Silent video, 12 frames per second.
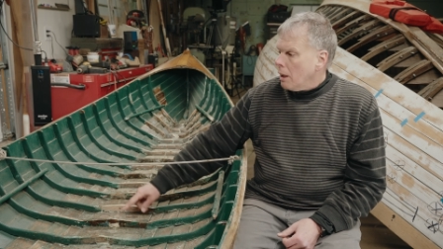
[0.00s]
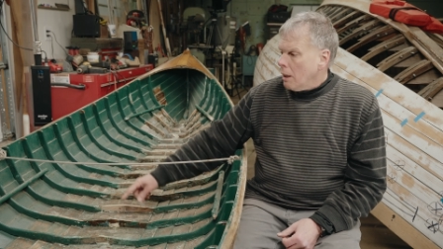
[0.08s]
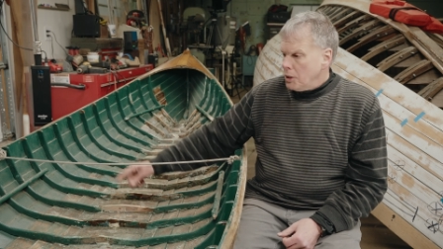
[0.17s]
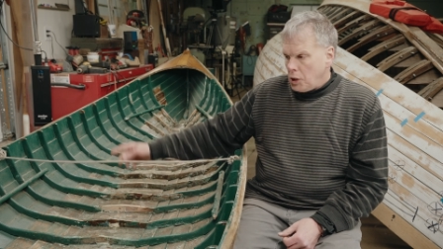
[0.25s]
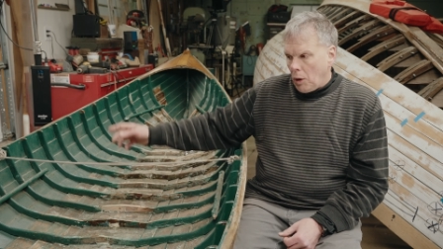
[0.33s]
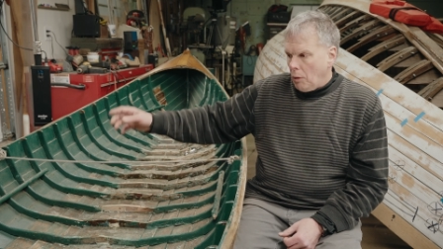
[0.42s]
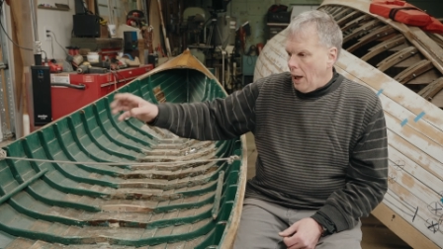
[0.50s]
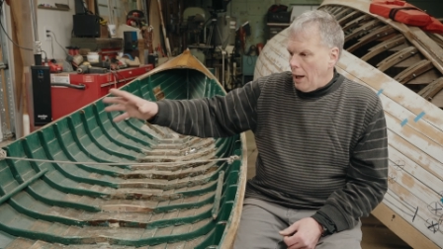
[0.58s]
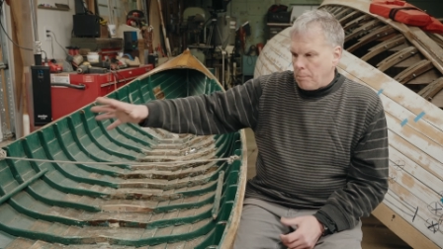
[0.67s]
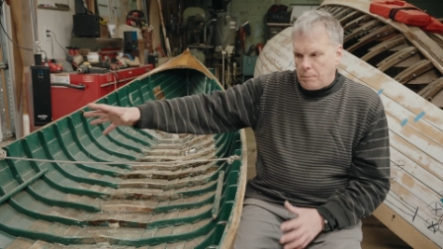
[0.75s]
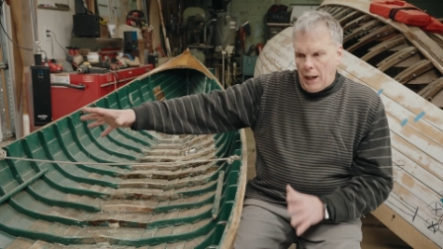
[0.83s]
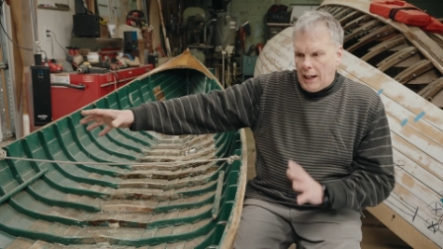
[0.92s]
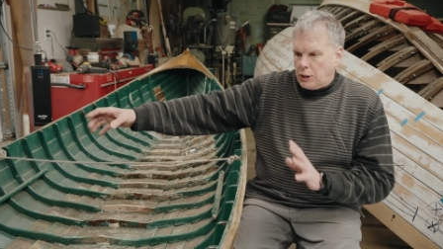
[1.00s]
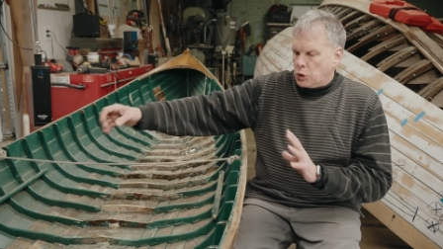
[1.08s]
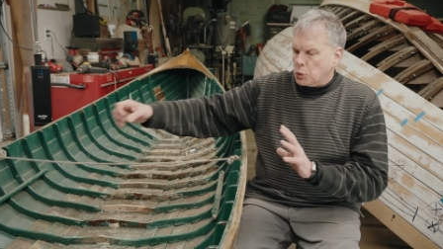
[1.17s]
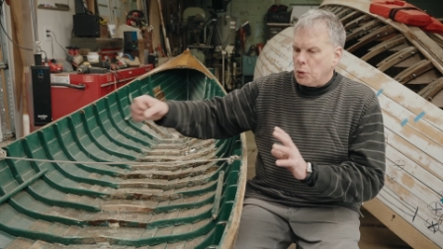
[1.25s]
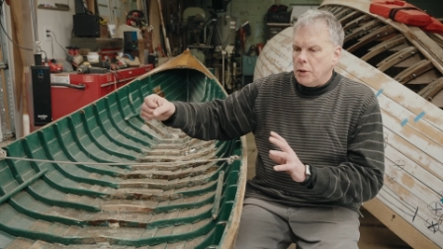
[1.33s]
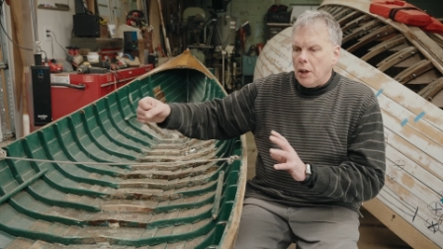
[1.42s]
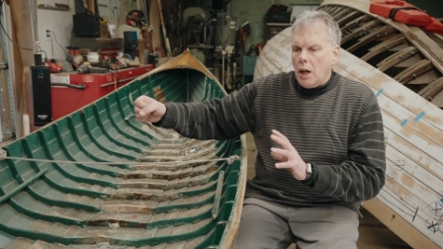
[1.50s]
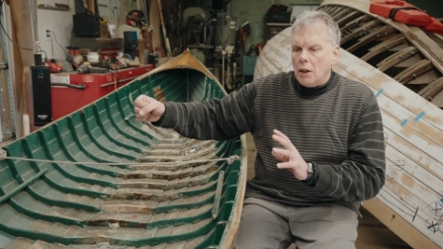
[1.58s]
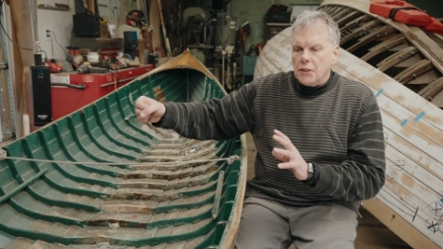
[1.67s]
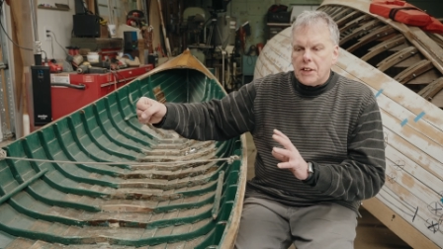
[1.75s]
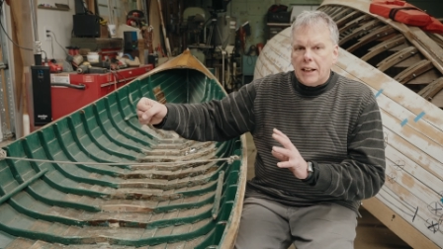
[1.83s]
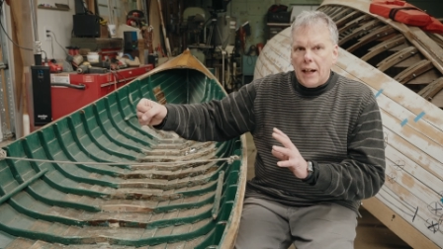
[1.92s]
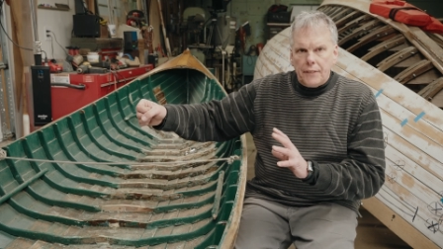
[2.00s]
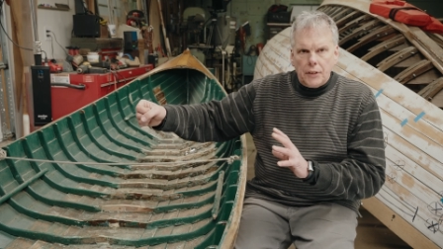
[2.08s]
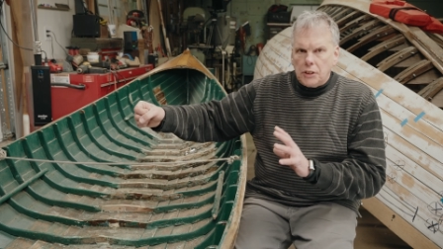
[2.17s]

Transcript: So I drew the hull together